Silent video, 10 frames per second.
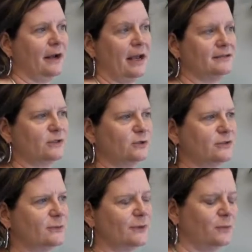in high
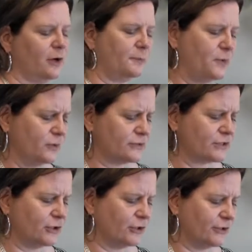school, so we'd wear our poodle
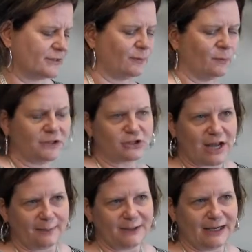skirts and we watched
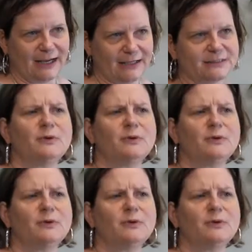Happy Days,